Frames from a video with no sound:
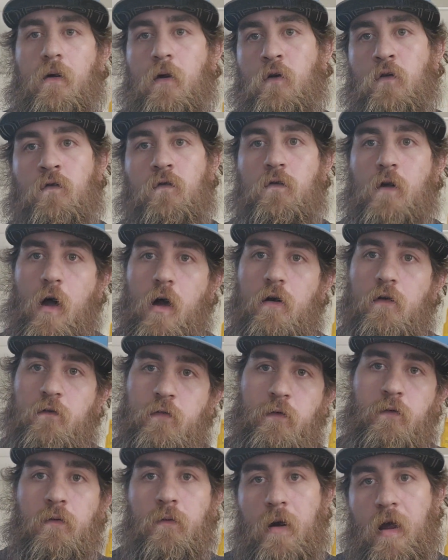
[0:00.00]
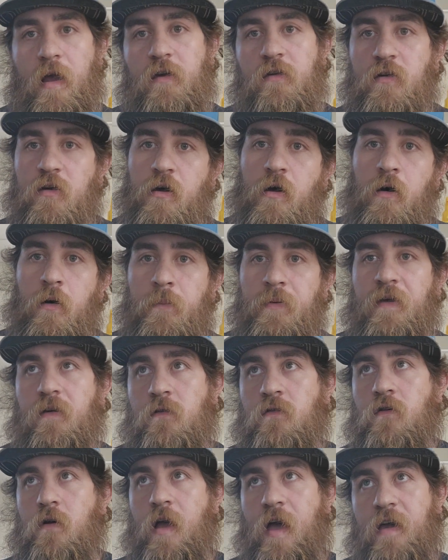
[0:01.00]
it's not a true ratio
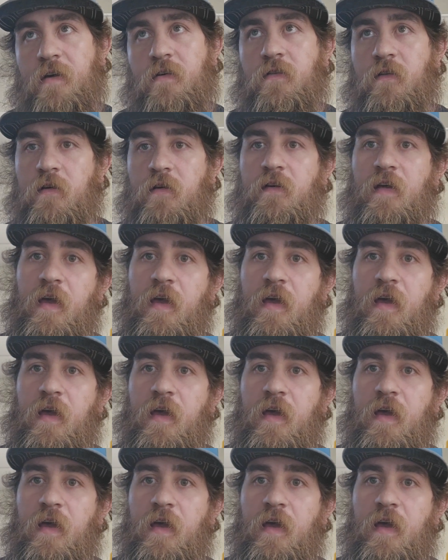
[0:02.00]
because you're actually